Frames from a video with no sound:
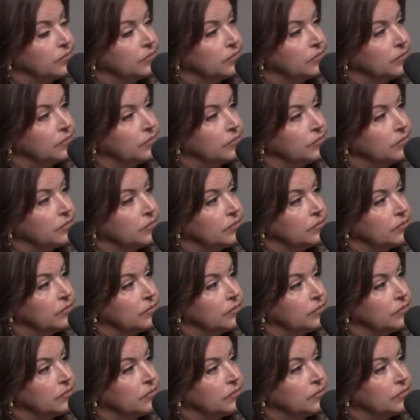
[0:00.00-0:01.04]

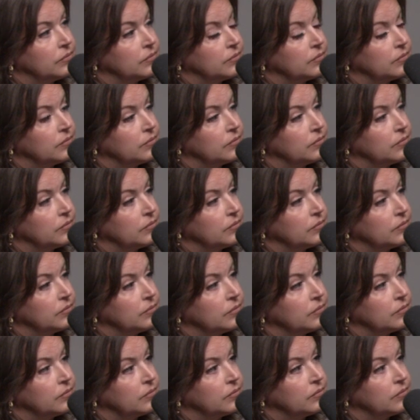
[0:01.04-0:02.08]

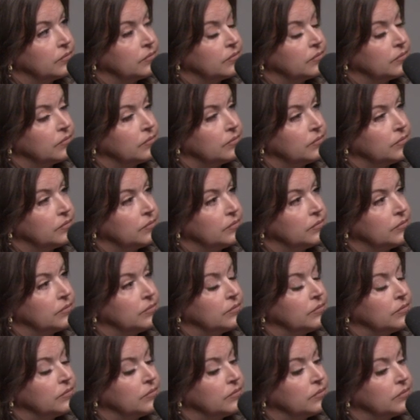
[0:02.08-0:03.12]

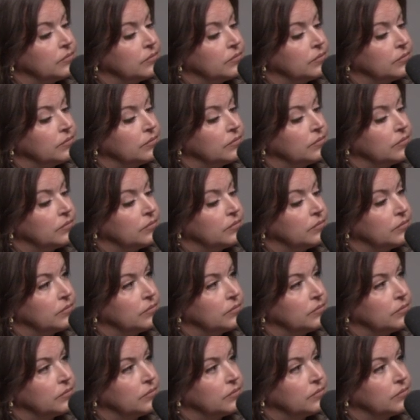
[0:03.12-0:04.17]

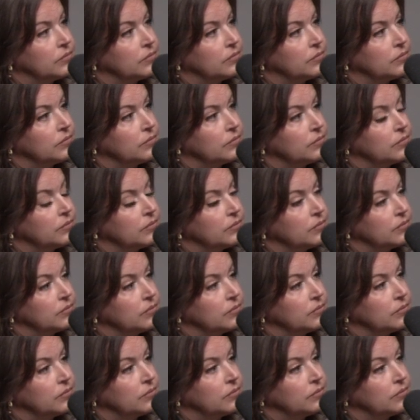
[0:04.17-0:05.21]

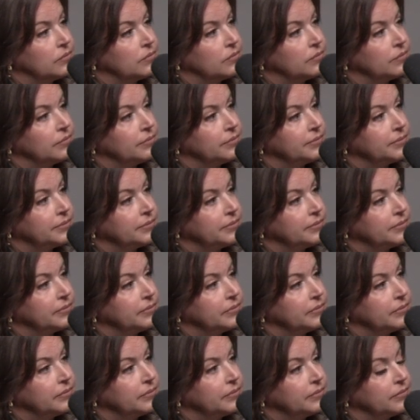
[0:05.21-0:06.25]

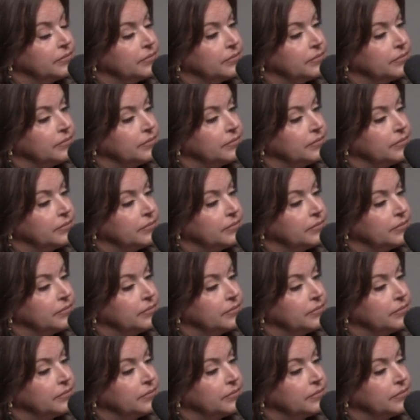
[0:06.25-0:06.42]
(not speaking)